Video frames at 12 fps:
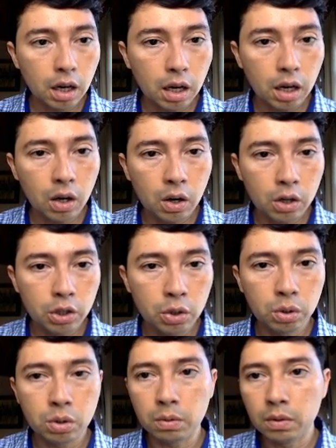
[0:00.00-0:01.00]
on
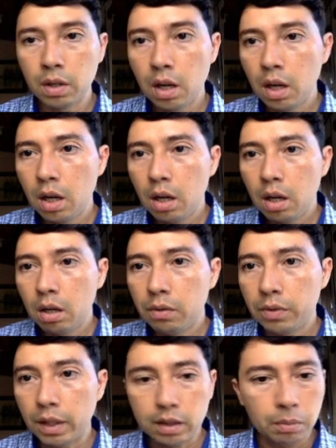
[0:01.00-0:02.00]
YouTube.
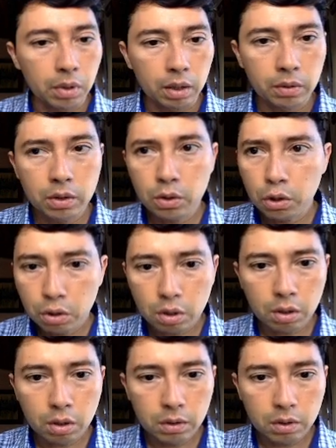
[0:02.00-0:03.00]
For example, I'm going to
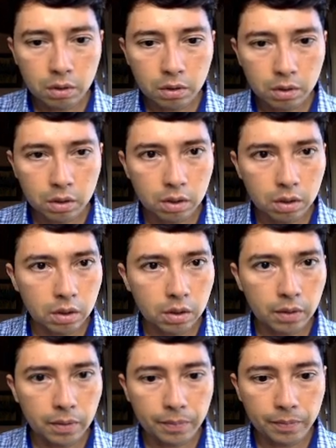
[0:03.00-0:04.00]
show you
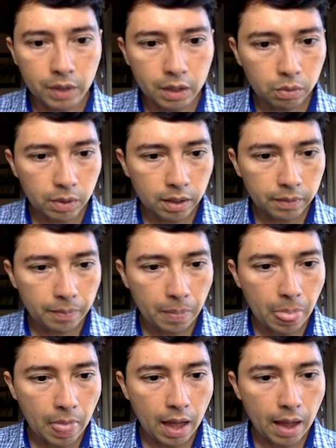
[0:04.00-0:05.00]
this one.
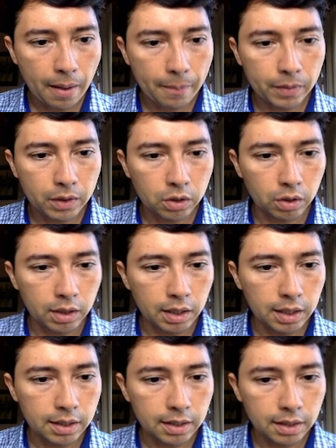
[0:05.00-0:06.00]
So
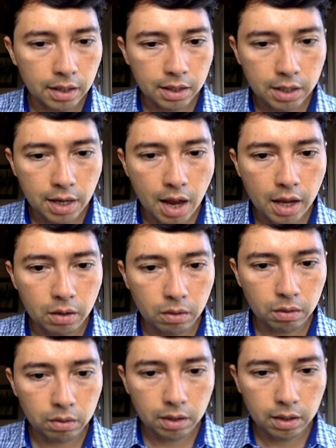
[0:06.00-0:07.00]
this is the
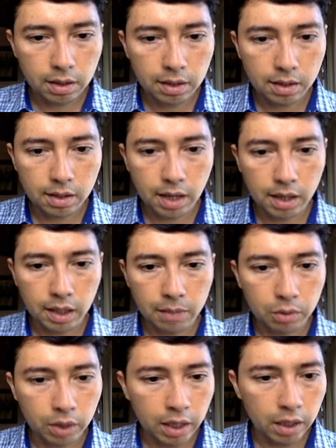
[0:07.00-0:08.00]
title that I'm
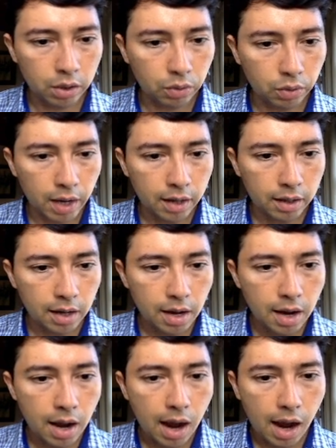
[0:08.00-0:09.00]
trying to rank:
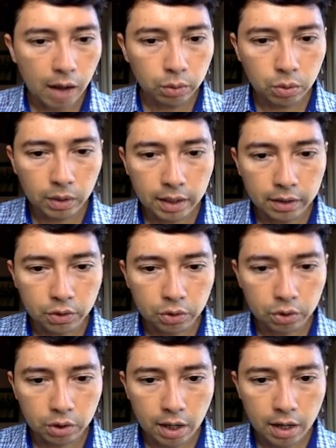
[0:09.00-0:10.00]
how to get
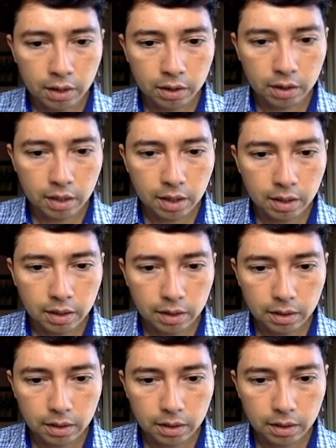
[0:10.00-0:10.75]
started